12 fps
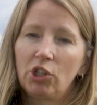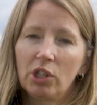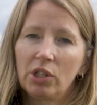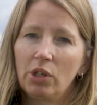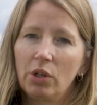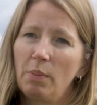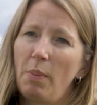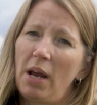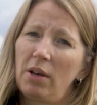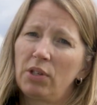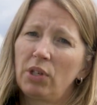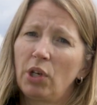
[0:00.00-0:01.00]
just due to
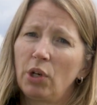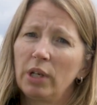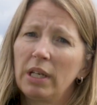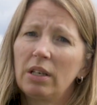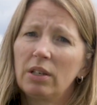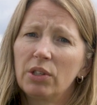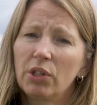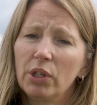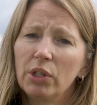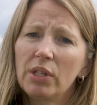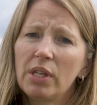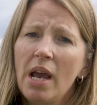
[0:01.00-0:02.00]
biosecurity
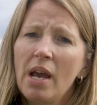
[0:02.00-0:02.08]
concerns.